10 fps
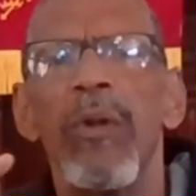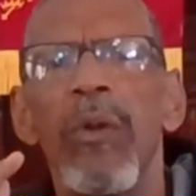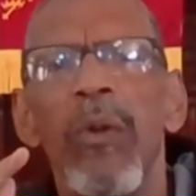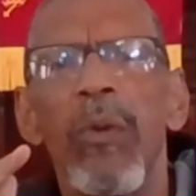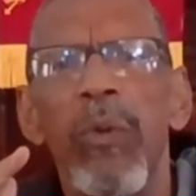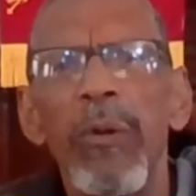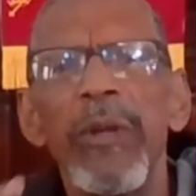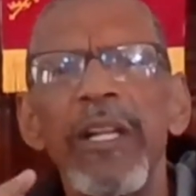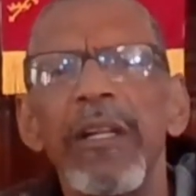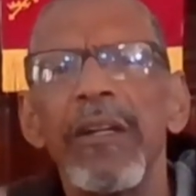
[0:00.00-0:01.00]
What we
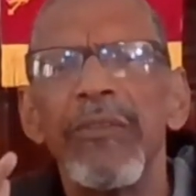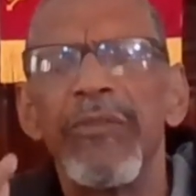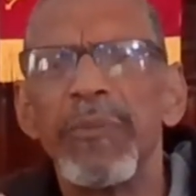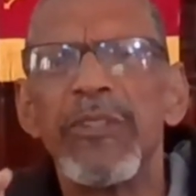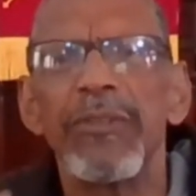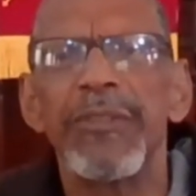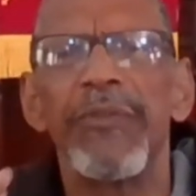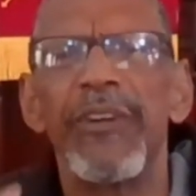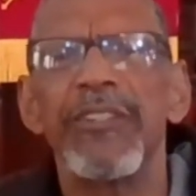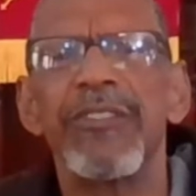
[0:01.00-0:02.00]
learned from Joseph's
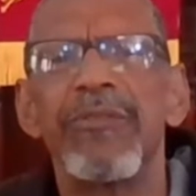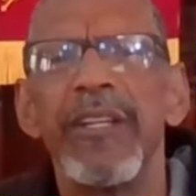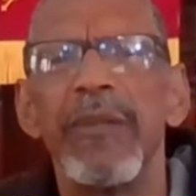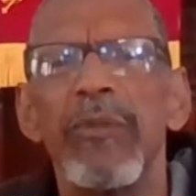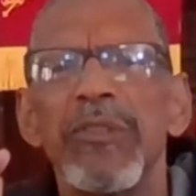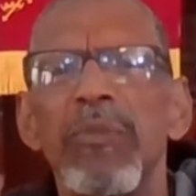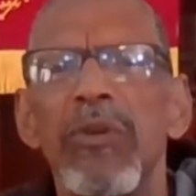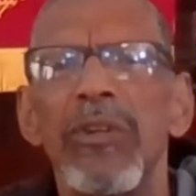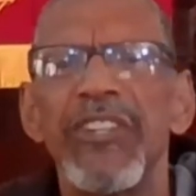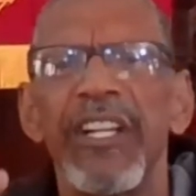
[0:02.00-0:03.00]
first dream was more
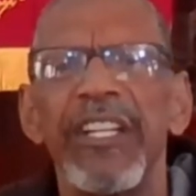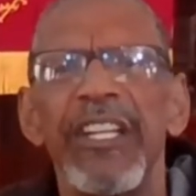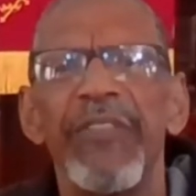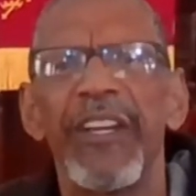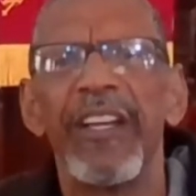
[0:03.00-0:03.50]
significant